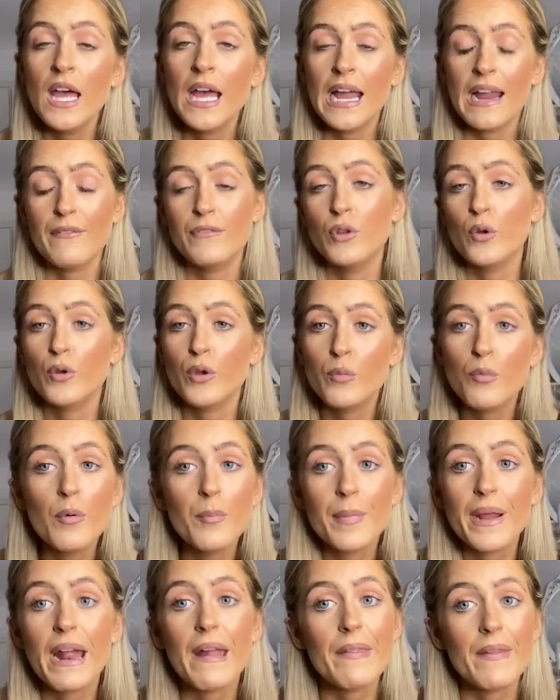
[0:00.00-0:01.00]
even though you wouldn't
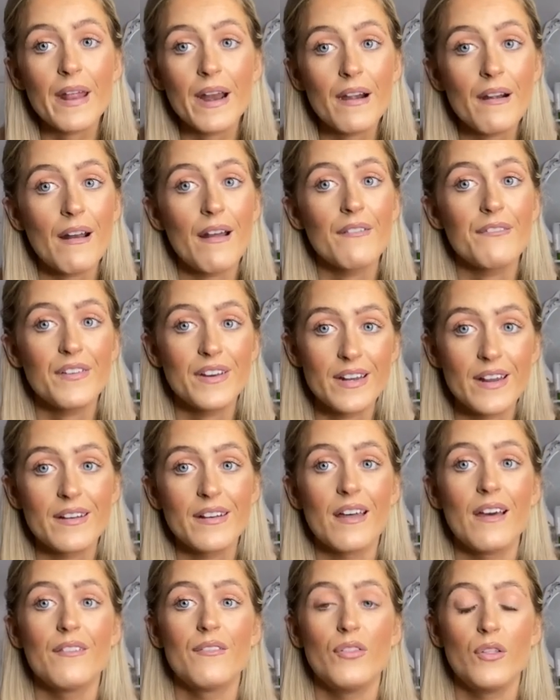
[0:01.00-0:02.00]
be getting there if you didn't
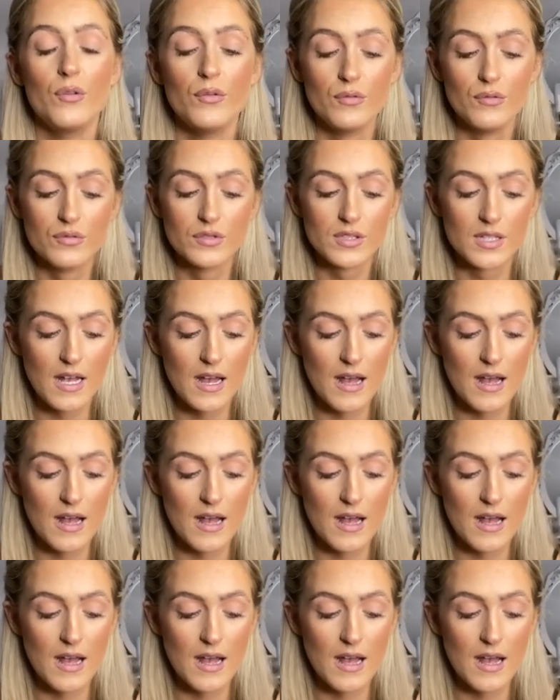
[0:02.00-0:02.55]
have those